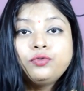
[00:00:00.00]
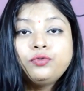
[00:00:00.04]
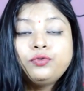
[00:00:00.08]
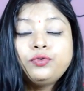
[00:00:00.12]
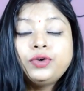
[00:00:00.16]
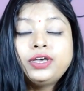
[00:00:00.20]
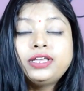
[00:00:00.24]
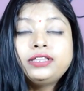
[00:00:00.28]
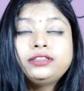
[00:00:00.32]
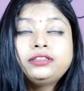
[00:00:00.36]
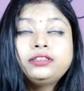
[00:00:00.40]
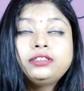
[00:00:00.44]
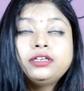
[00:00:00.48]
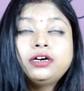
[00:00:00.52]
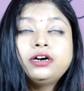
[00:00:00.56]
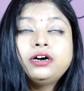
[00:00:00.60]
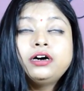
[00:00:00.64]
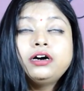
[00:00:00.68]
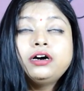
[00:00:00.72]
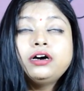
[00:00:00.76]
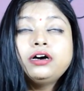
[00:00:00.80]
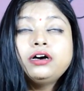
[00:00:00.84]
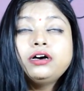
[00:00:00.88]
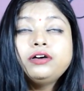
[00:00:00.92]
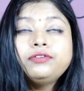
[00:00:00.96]
with
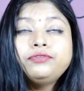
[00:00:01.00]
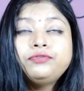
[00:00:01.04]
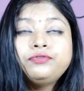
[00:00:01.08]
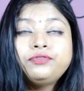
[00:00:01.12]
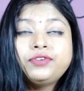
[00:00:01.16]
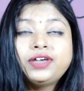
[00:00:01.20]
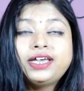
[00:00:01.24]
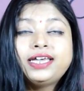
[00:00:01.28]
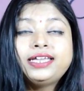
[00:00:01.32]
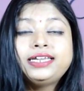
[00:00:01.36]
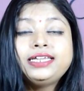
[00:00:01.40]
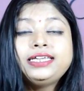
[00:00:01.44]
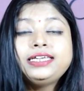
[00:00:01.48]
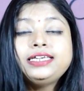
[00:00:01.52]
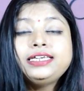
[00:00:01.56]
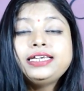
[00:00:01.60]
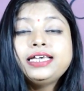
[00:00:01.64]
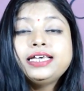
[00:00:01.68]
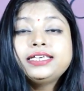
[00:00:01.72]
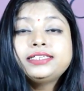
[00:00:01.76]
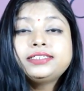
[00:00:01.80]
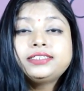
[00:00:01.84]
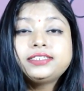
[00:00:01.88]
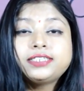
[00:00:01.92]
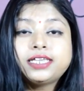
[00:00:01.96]
the very
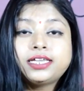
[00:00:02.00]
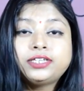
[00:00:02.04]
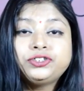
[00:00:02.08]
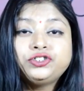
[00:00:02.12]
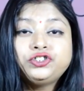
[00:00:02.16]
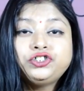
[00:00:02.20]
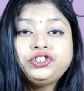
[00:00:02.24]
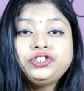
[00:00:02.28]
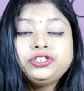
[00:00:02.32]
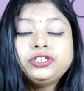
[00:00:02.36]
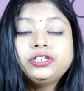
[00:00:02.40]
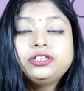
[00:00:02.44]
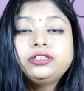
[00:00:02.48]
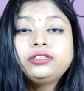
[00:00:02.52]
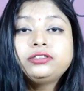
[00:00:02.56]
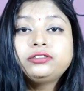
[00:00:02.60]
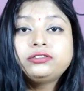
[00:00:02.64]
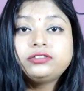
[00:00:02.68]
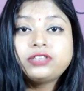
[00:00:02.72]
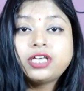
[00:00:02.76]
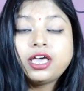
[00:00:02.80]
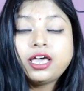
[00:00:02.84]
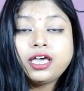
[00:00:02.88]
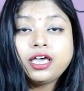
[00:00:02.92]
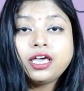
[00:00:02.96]
essential
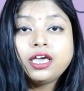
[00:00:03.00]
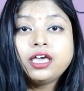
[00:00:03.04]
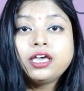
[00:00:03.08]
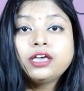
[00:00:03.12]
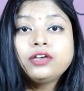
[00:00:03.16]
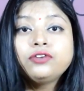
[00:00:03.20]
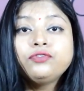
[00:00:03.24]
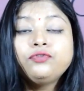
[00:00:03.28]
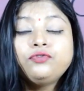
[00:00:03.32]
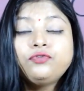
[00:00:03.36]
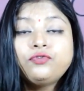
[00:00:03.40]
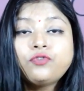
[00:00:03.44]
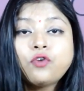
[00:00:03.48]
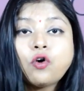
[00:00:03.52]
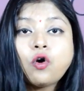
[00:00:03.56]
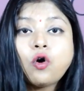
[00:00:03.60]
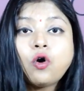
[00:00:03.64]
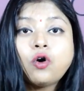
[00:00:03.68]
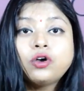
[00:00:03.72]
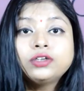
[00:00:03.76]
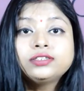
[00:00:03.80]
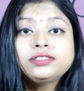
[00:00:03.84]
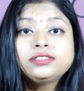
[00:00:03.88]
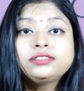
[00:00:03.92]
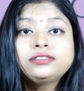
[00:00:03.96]
thing
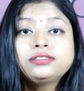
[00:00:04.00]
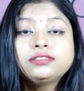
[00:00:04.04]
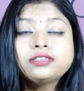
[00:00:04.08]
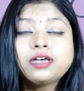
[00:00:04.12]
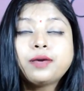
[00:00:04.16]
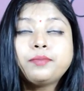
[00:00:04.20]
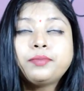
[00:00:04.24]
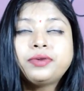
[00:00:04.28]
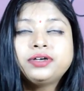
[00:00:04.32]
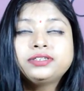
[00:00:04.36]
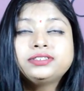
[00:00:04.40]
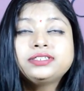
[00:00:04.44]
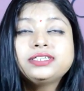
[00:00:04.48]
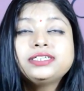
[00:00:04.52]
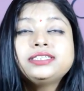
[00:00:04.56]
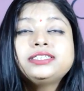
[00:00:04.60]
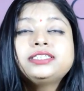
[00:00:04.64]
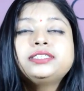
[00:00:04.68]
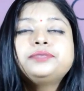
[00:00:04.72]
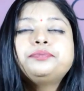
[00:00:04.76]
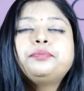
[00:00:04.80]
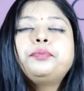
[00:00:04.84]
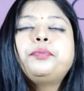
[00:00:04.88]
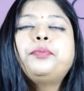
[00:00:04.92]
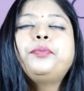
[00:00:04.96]
for summers,
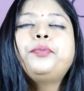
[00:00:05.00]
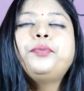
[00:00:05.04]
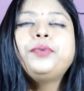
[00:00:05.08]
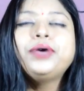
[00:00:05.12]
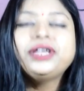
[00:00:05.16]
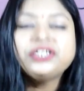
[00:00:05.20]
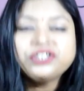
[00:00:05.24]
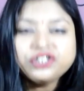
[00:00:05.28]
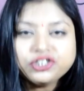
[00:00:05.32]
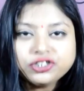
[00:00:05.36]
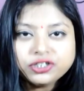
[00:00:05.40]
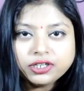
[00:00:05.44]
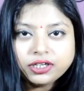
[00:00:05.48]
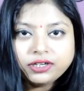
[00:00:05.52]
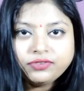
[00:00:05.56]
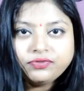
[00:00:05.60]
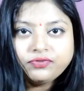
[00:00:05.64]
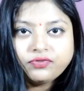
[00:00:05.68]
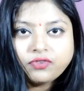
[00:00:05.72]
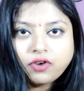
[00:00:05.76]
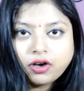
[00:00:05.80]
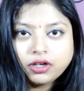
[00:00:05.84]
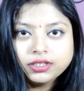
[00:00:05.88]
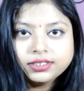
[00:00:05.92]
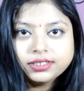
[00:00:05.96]
especially
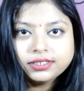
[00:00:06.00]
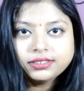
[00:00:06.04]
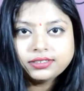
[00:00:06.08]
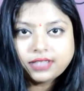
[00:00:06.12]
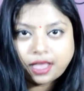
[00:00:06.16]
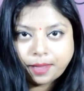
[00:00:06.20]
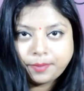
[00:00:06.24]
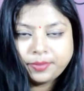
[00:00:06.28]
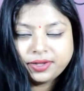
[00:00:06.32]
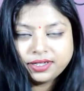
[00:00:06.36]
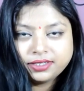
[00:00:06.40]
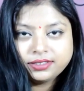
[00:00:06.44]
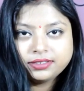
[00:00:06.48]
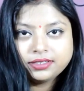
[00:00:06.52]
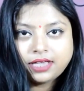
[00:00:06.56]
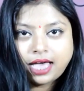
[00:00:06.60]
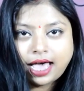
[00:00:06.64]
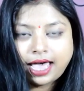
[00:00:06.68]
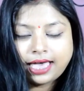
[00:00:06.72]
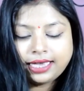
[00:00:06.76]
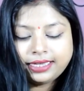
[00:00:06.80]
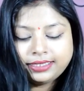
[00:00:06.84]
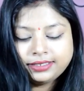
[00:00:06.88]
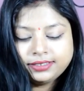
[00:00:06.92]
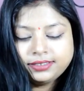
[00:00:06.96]
for summers,
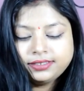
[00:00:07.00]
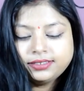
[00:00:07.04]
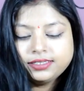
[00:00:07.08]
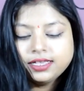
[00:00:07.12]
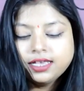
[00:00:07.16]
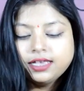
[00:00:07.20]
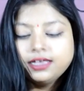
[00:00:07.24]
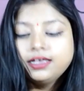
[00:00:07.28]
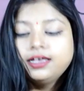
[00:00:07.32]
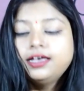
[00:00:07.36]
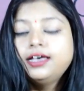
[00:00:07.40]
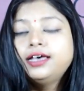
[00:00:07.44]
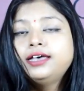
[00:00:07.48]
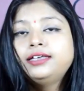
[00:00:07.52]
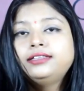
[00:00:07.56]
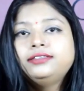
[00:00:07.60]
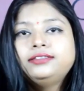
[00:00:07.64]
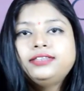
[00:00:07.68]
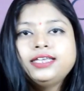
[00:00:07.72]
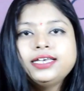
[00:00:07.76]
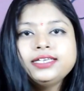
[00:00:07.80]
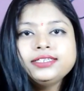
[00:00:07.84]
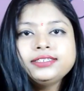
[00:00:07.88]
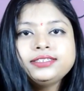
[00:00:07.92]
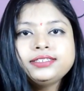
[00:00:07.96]
guys,
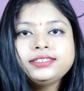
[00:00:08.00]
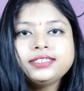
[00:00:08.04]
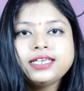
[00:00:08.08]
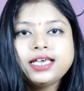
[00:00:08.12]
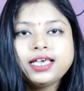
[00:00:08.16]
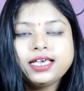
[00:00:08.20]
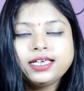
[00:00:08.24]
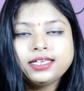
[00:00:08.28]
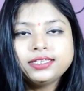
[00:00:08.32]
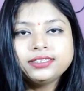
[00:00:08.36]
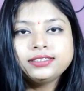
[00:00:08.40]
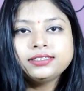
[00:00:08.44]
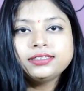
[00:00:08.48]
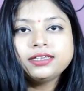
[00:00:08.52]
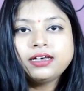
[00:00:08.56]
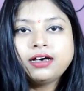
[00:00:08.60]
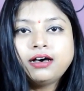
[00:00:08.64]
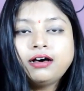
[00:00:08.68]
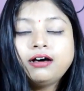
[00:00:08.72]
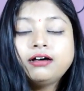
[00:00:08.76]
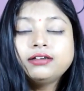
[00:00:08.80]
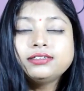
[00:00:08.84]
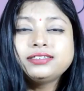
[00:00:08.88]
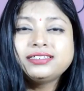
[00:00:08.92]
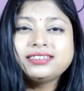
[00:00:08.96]
this is
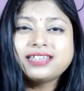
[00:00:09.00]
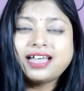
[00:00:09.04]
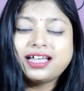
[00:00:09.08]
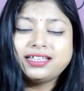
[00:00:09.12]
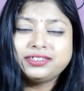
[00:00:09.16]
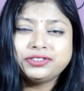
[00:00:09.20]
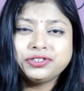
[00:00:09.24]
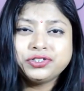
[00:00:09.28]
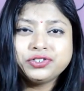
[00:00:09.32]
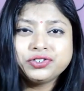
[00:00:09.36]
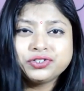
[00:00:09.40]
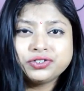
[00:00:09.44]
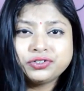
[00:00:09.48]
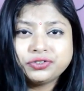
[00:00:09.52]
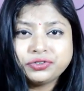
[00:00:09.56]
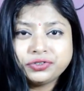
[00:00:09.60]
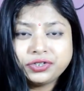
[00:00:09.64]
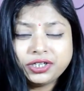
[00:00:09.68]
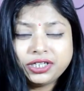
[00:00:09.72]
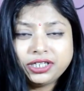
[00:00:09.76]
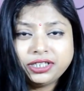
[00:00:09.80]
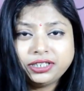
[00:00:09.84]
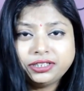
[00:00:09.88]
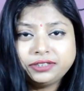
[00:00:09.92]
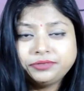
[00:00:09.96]
a
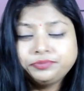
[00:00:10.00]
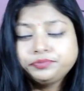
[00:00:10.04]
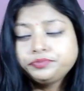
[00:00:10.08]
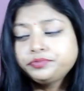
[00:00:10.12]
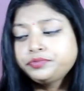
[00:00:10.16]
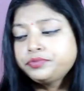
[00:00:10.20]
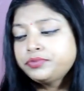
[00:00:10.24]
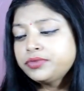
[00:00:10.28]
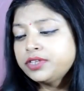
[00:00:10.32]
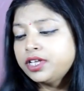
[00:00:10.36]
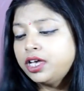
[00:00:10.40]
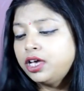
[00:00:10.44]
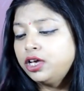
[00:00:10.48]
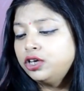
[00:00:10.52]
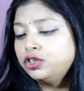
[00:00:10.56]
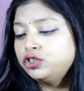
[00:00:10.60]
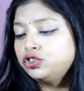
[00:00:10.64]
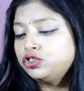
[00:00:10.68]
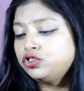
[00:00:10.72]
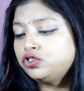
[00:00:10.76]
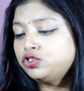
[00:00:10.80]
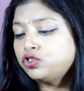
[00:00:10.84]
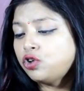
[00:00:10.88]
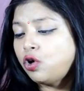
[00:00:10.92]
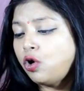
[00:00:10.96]
sunscreen.
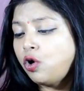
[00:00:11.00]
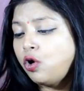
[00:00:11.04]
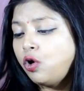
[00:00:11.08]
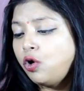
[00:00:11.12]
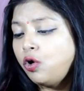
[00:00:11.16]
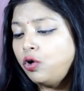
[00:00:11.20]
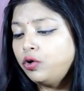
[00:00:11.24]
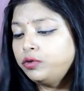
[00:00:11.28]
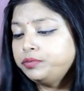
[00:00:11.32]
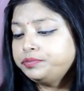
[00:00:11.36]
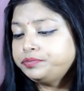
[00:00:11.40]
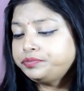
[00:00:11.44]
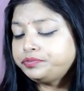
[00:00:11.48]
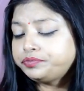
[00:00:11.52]
So